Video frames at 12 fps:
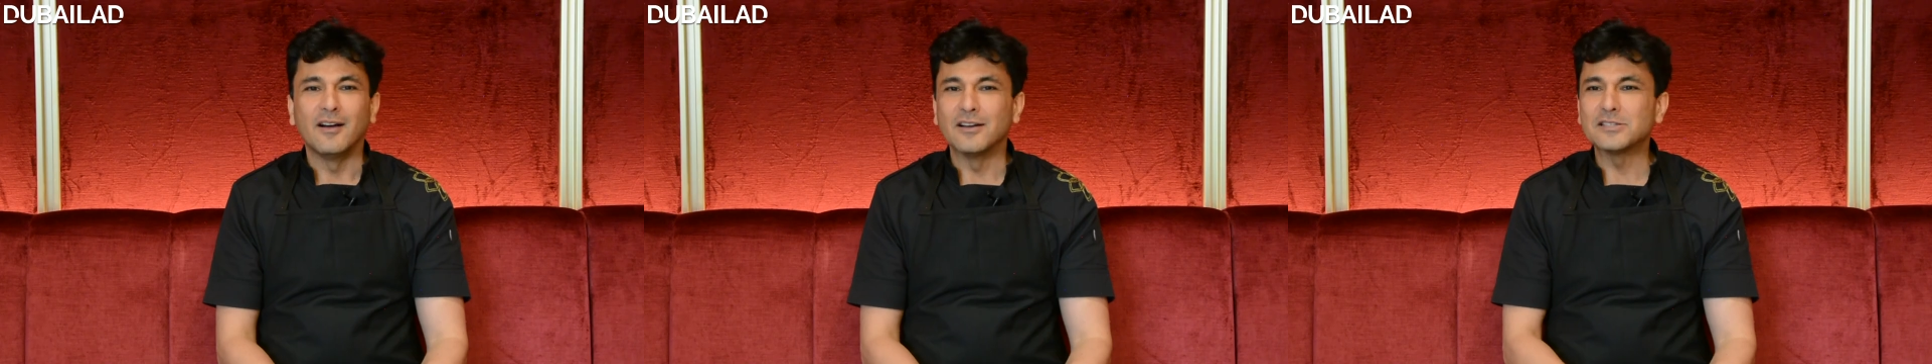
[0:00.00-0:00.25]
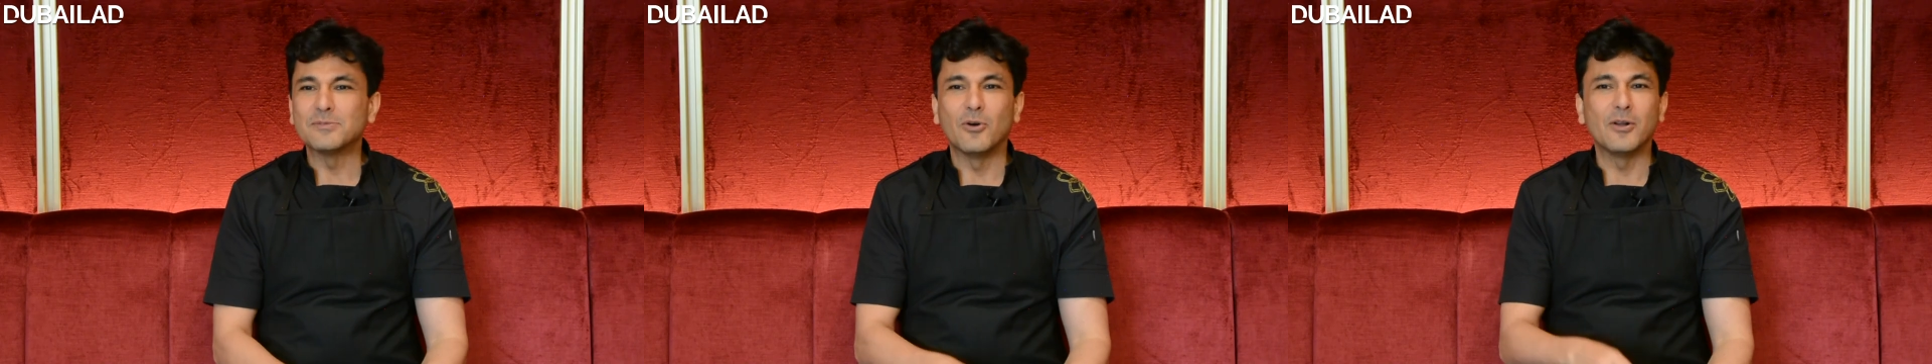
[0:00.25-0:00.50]

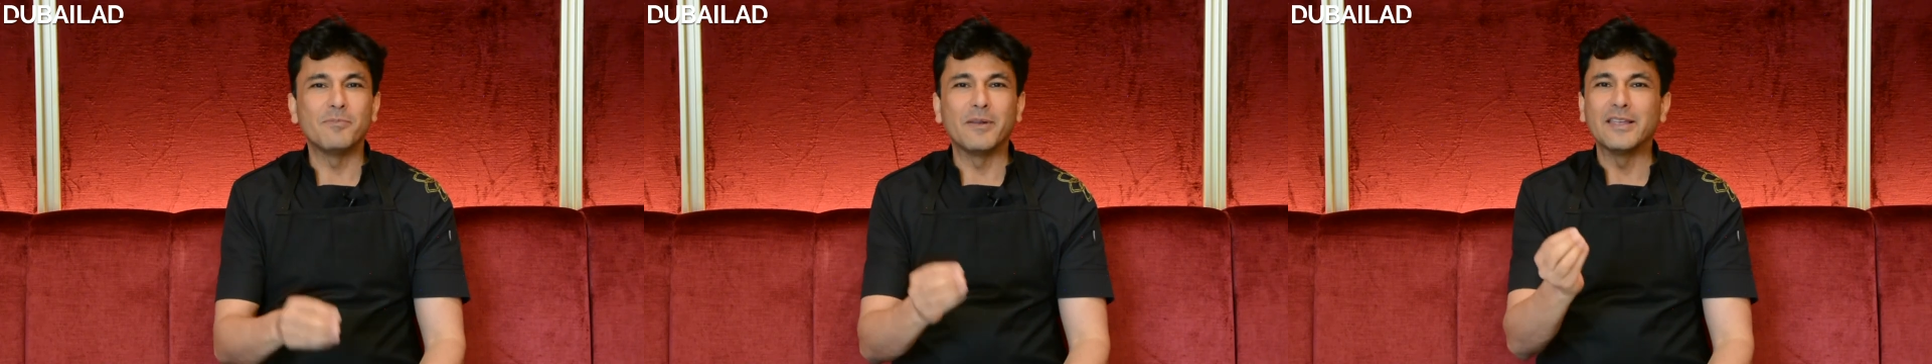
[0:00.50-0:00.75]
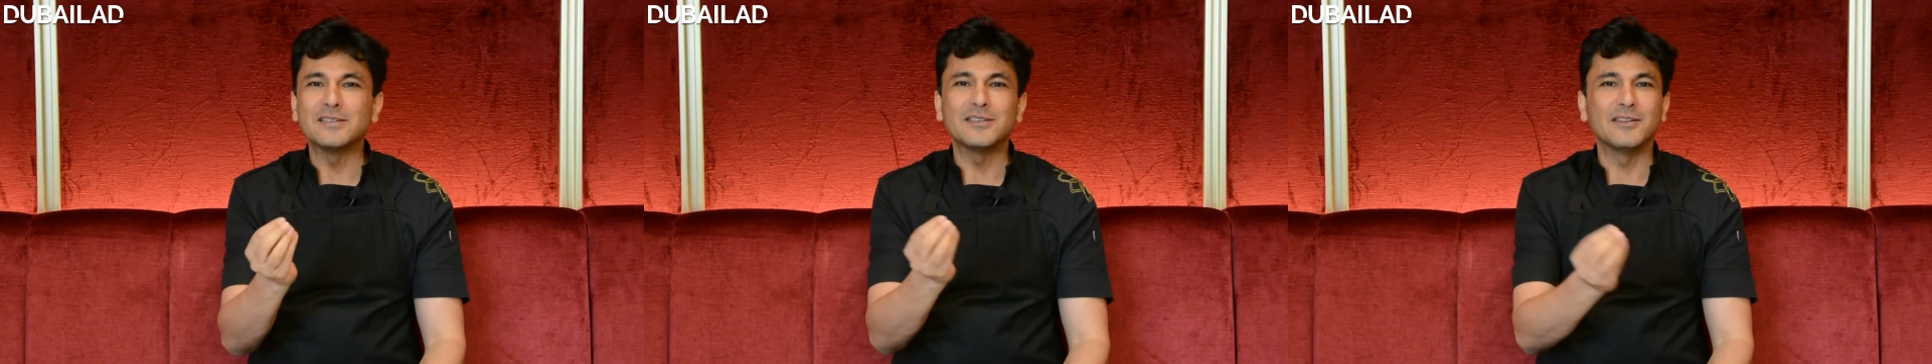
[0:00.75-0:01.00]
a small
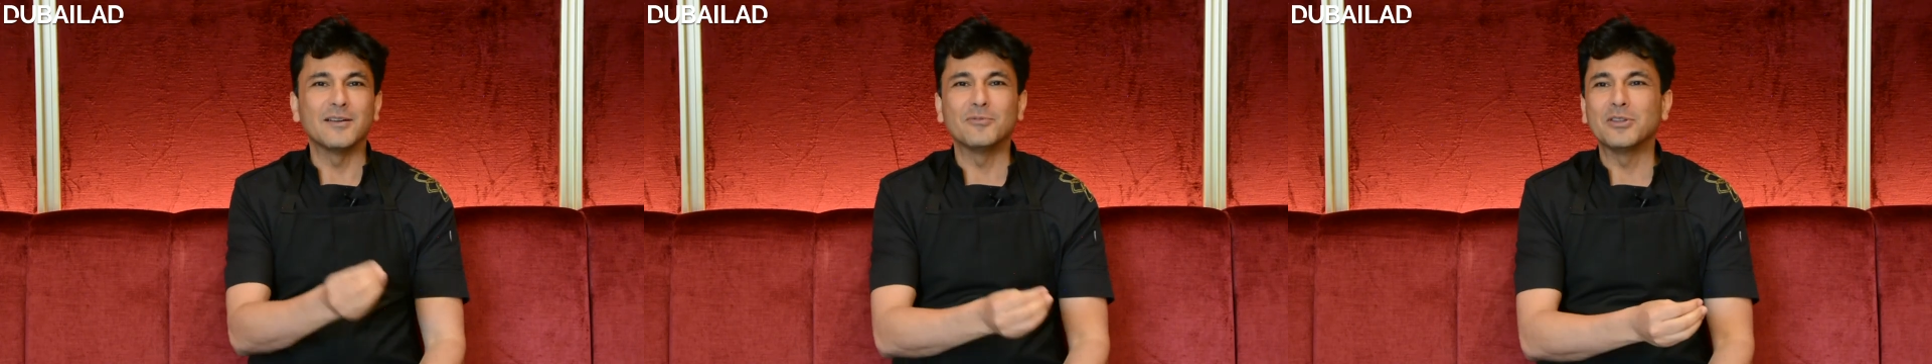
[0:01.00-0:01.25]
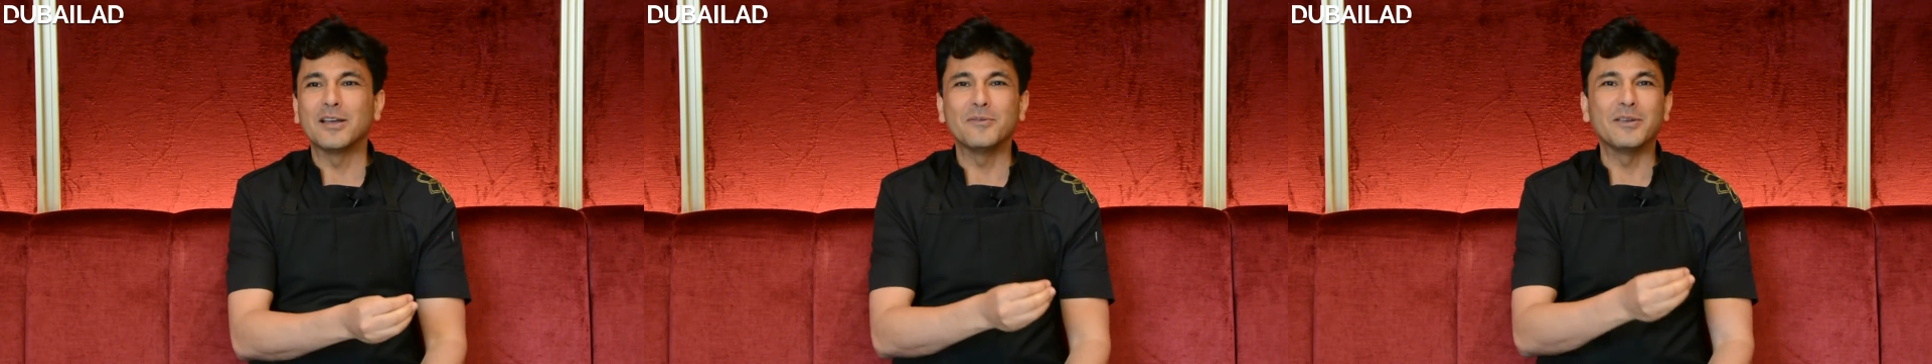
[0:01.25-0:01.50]
place in
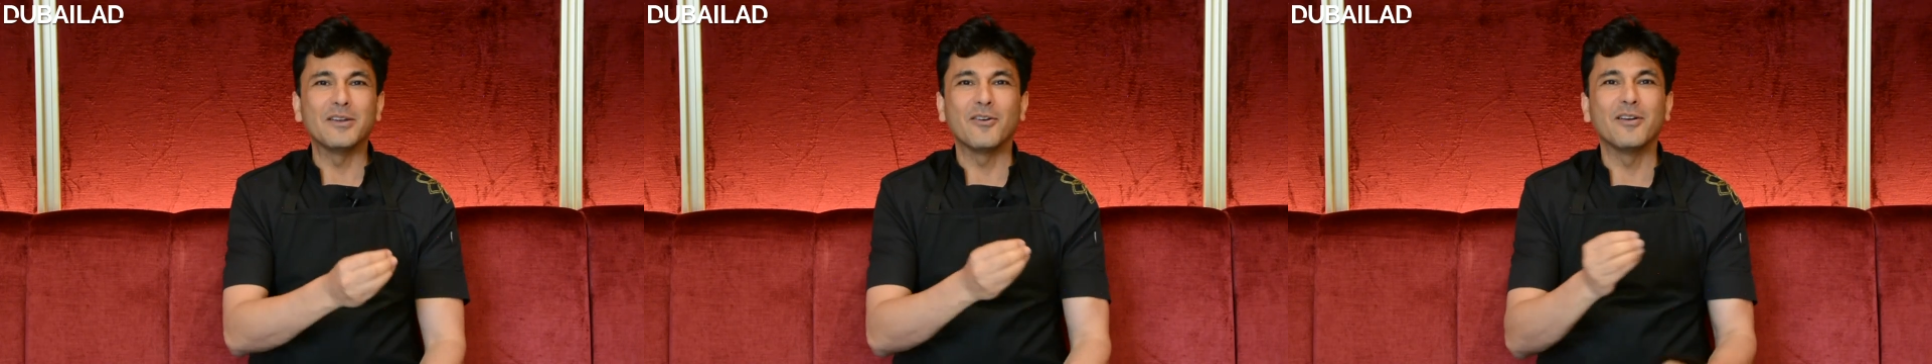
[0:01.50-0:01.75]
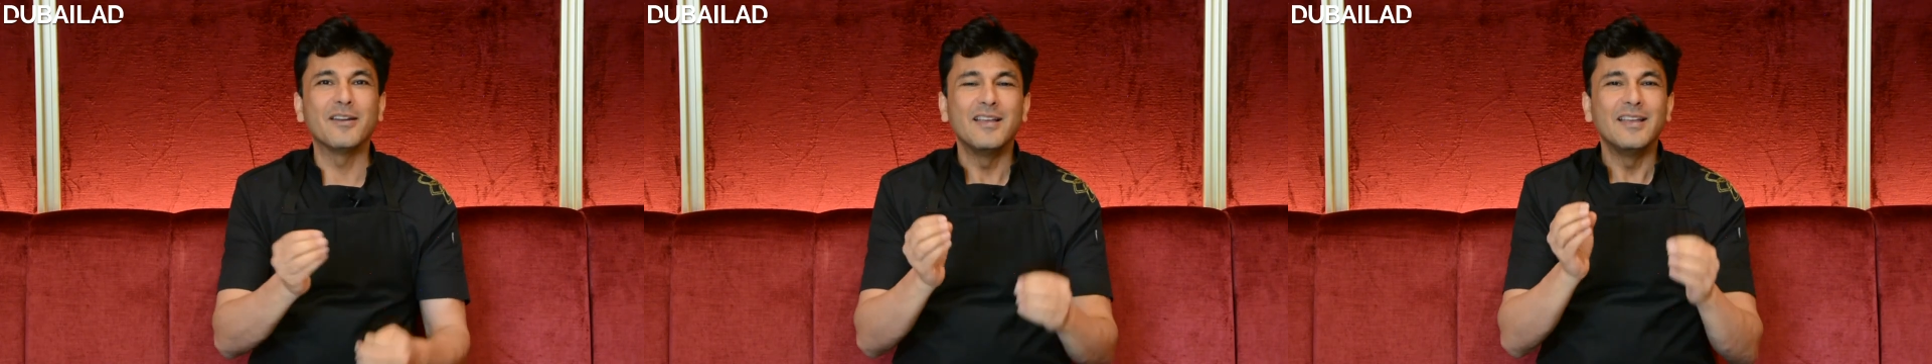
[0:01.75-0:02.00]
Abu Dhabi.
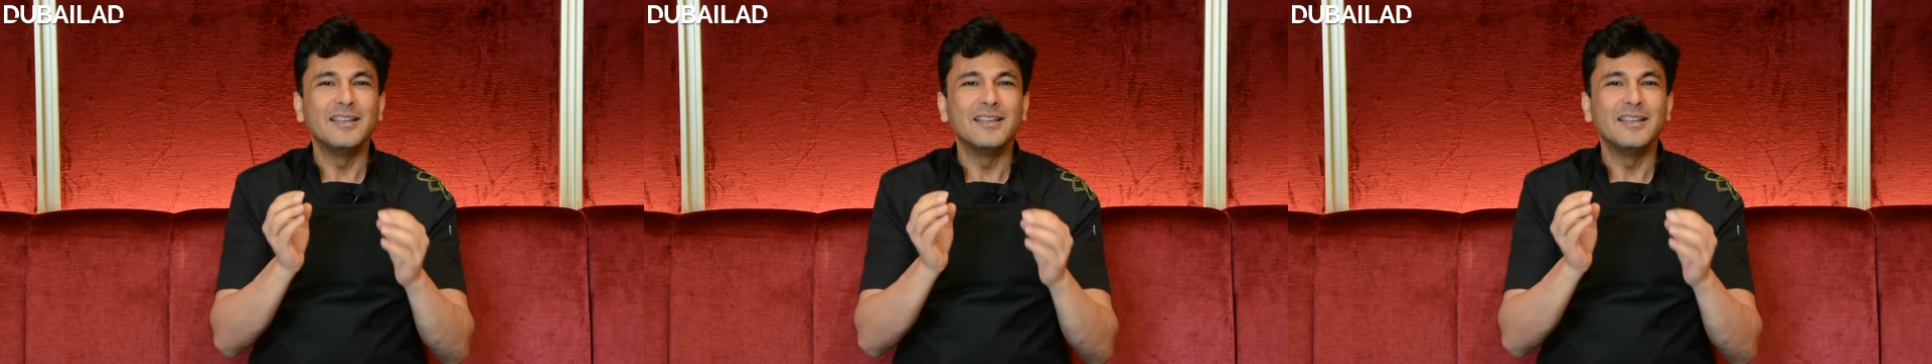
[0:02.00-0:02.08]
Or